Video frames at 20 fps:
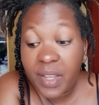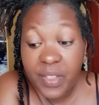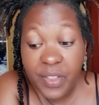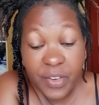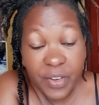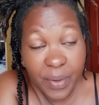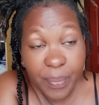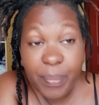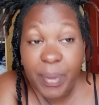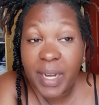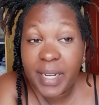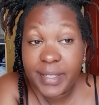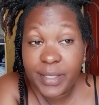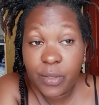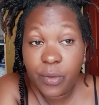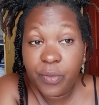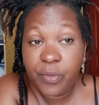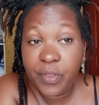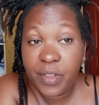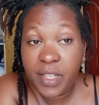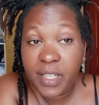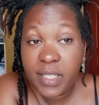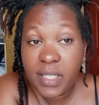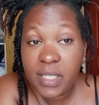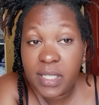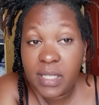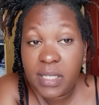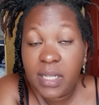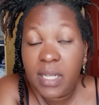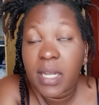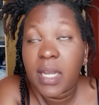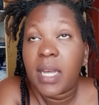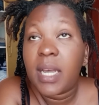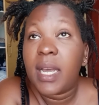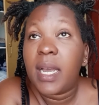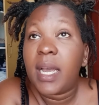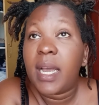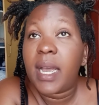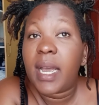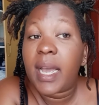3 packs of this,
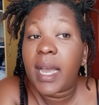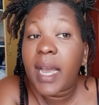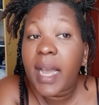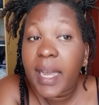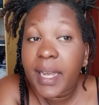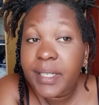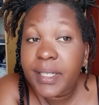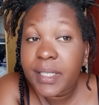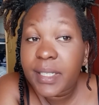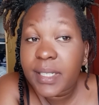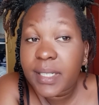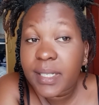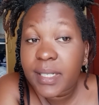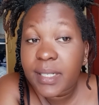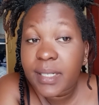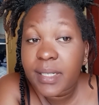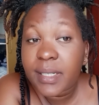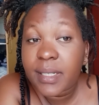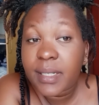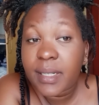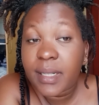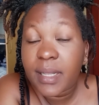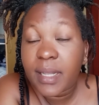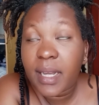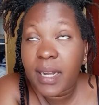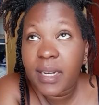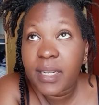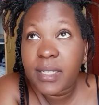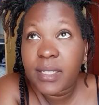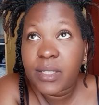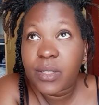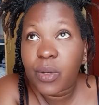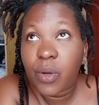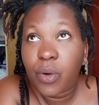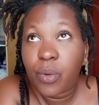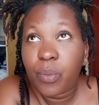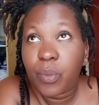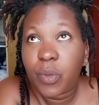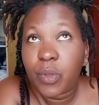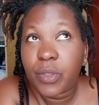and That is
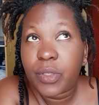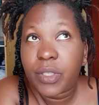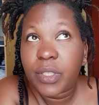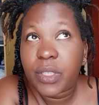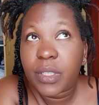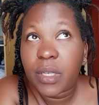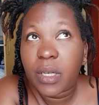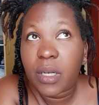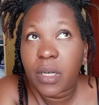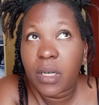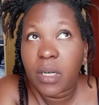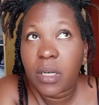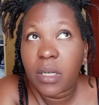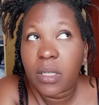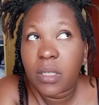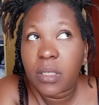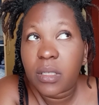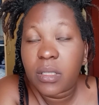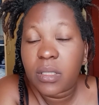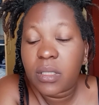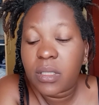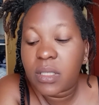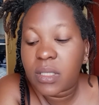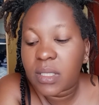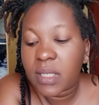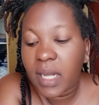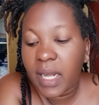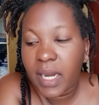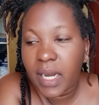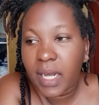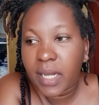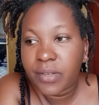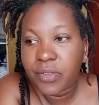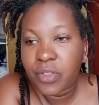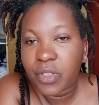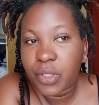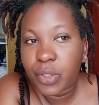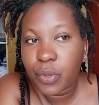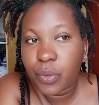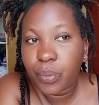almost
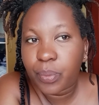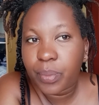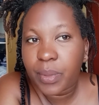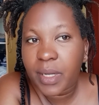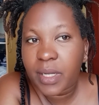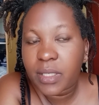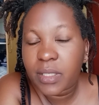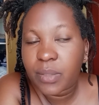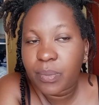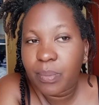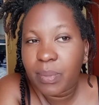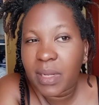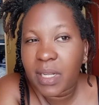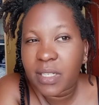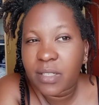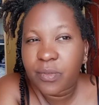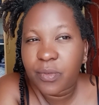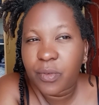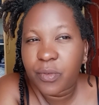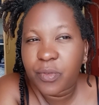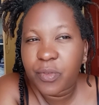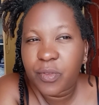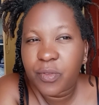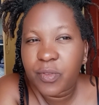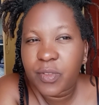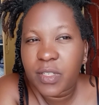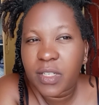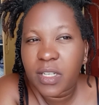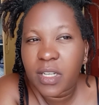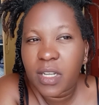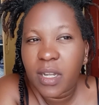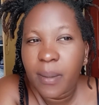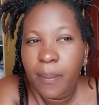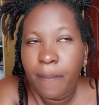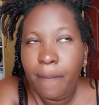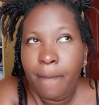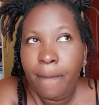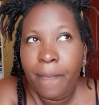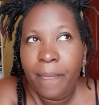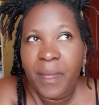900 bucks plus 450.
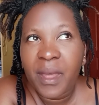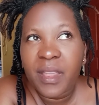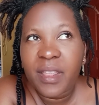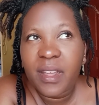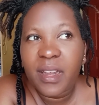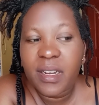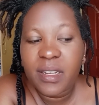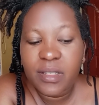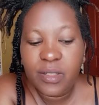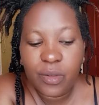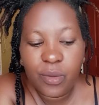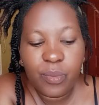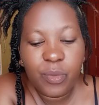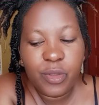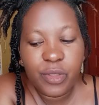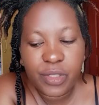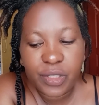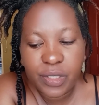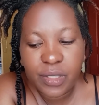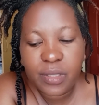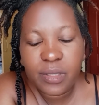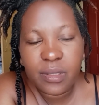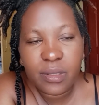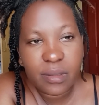That is almost